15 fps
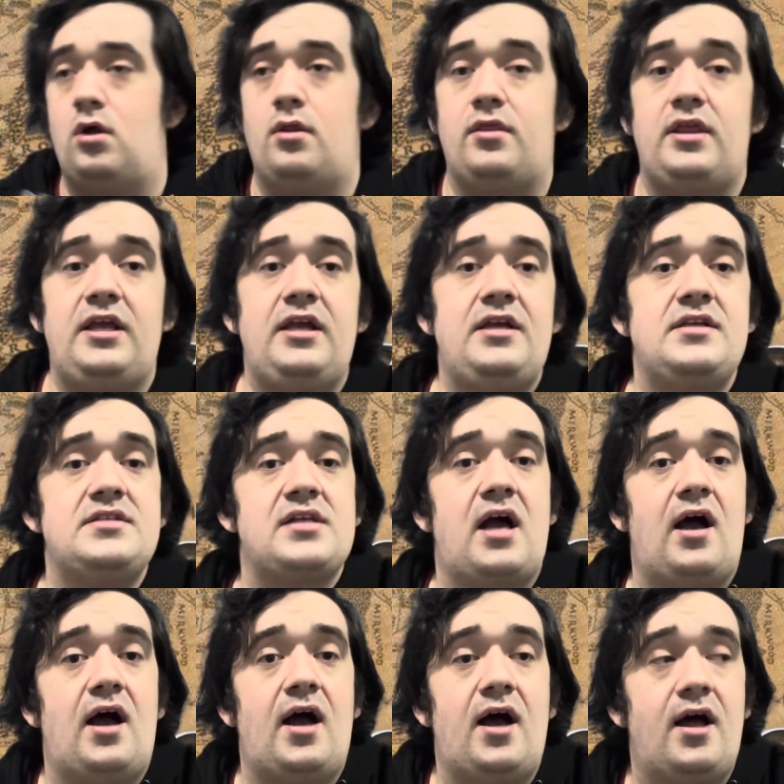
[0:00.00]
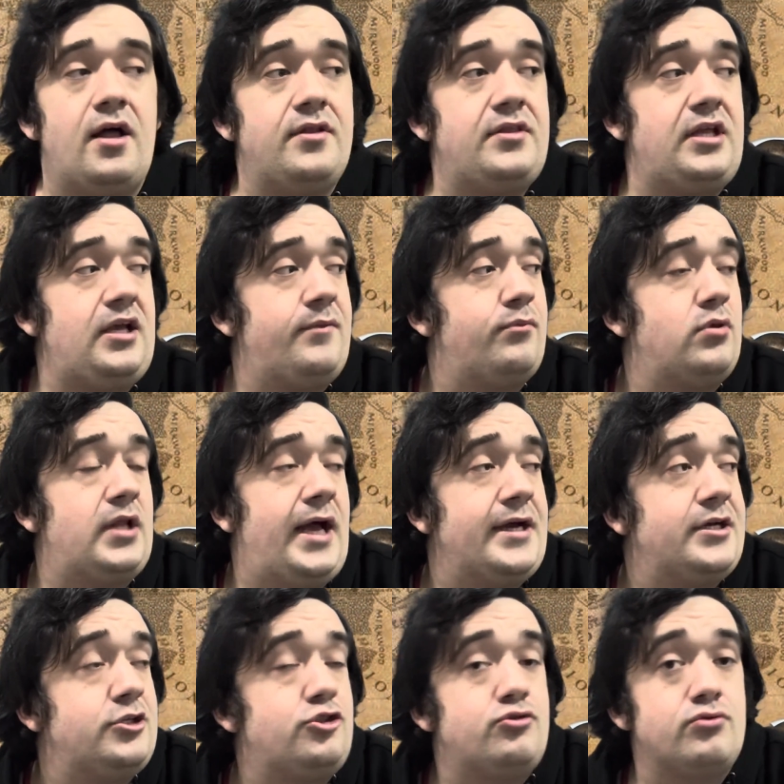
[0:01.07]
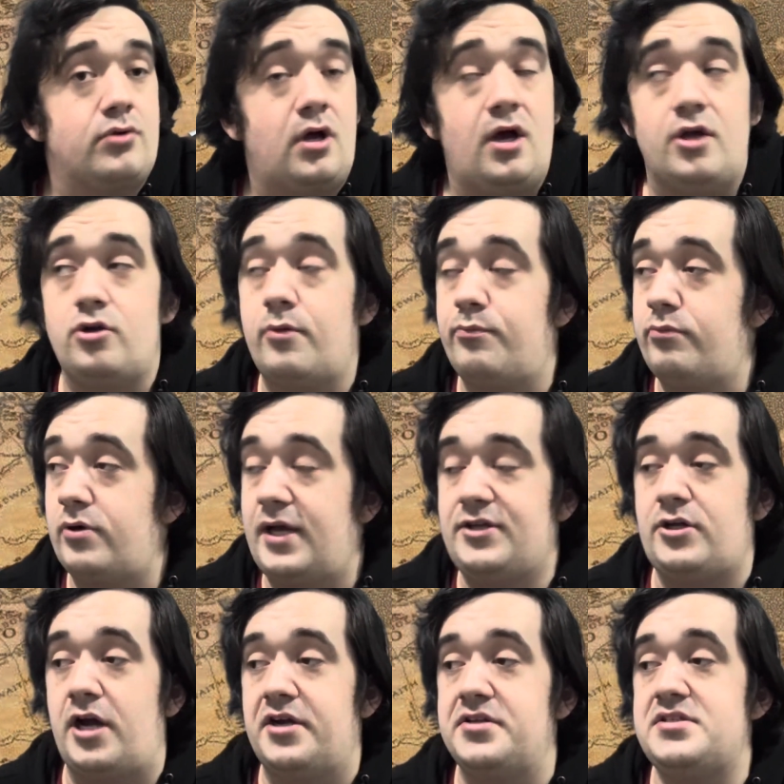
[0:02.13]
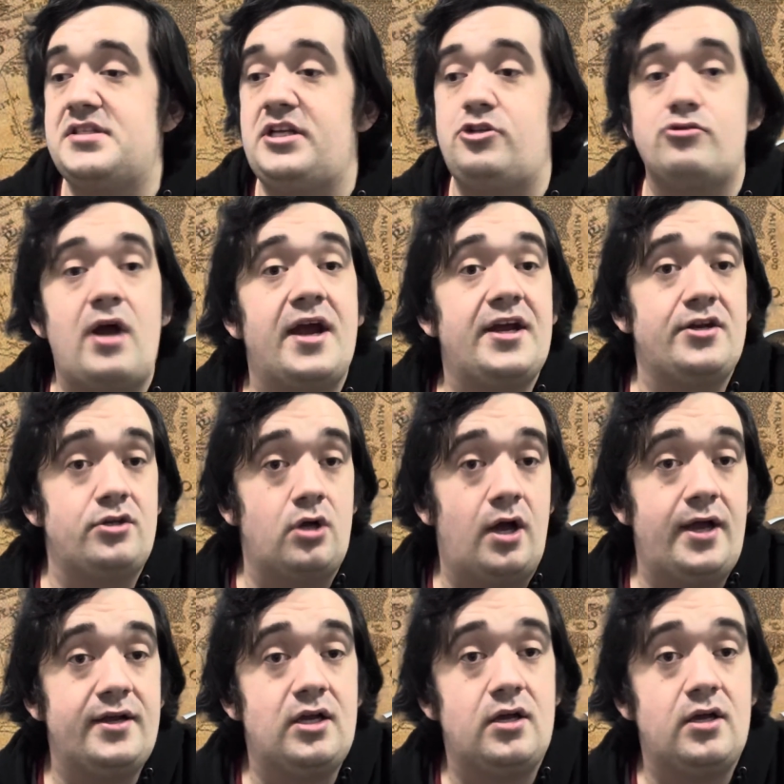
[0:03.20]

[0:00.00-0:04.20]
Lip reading: These are the not Black Dragons, the Dragon Knight